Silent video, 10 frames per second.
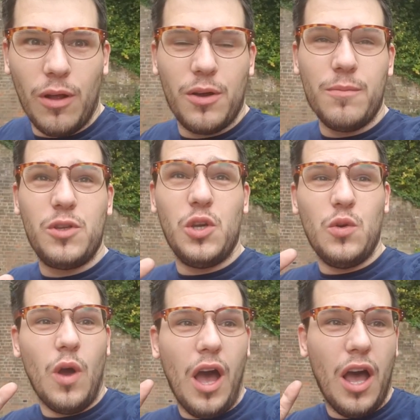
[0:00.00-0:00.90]
Welcome
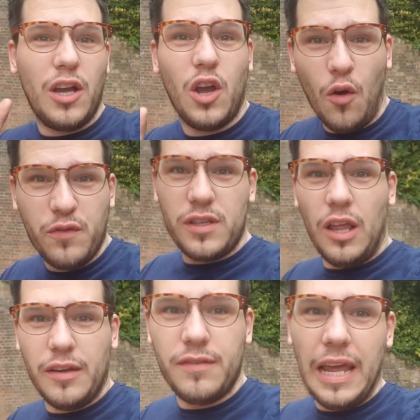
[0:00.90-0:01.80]
to Golf's
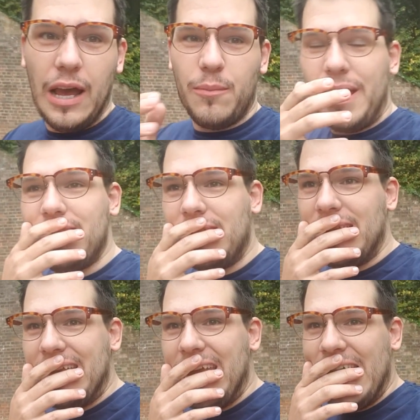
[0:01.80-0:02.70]
Life. Now
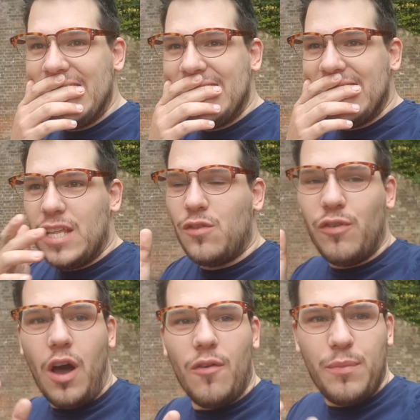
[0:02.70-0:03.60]
basically
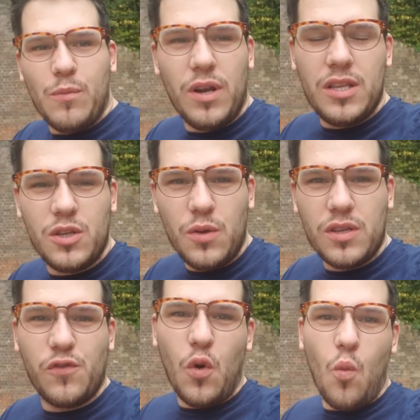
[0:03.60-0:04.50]
I've been wanting to do this
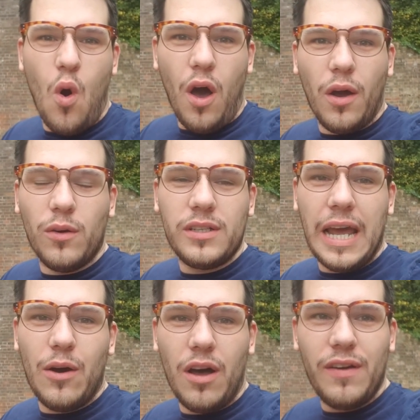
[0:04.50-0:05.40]
for a while.
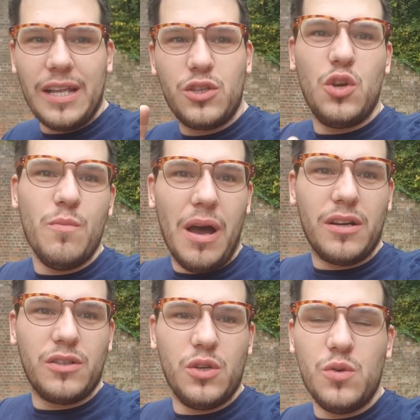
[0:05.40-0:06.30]
Now I've had two Mark
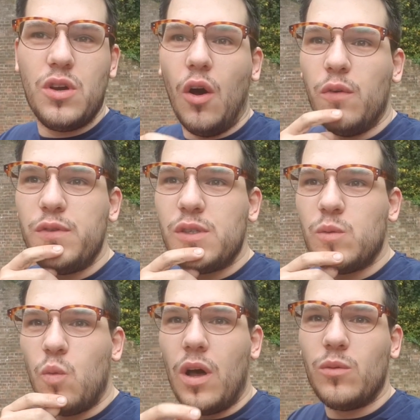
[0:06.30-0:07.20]
II Golfs.
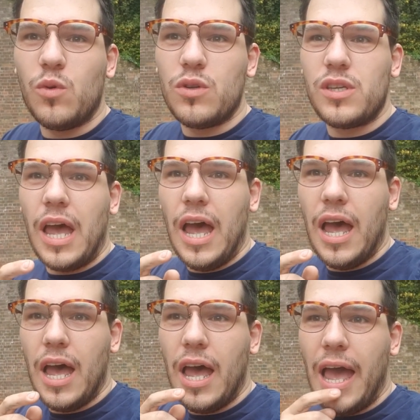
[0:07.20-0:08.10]
One was
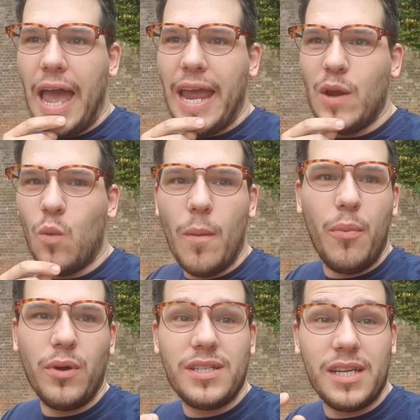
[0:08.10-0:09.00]
a
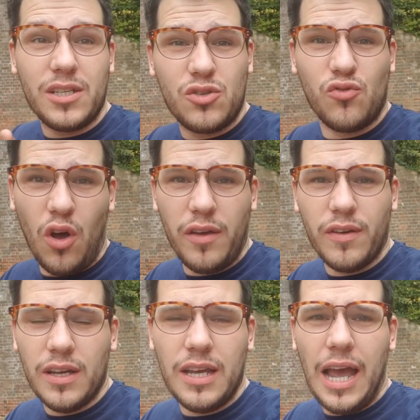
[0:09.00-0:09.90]
1.6
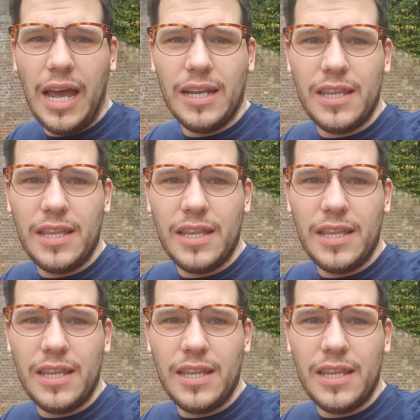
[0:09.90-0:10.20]
driver and